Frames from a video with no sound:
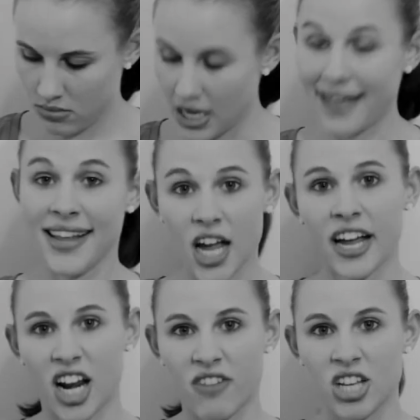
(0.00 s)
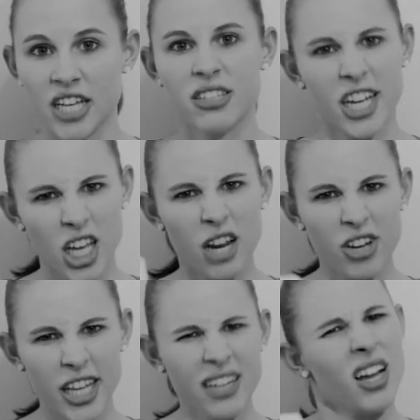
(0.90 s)
I think I got everything. Did I get
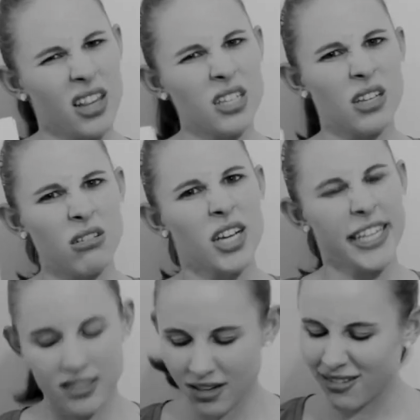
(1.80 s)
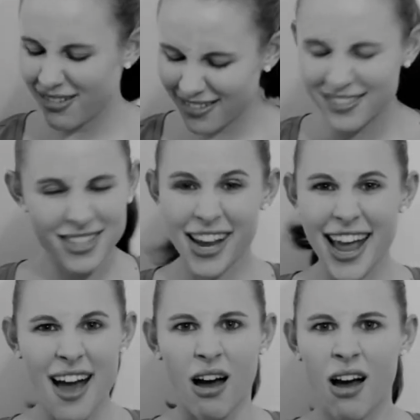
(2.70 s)
everything? I think so. I think so. So
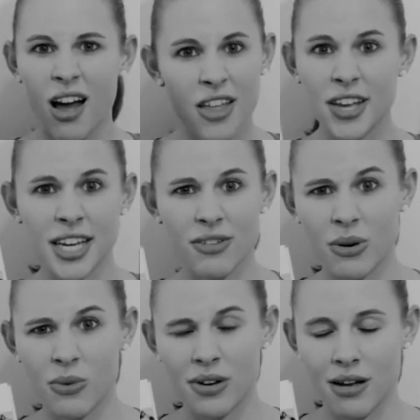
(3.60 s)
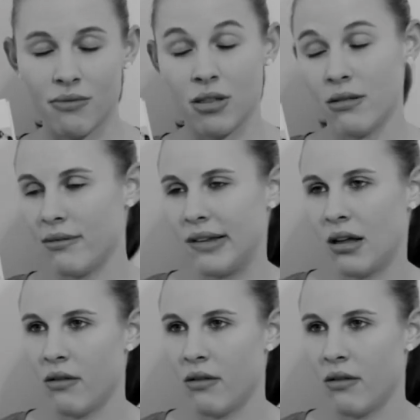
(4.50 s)
yeah, thank you everyone.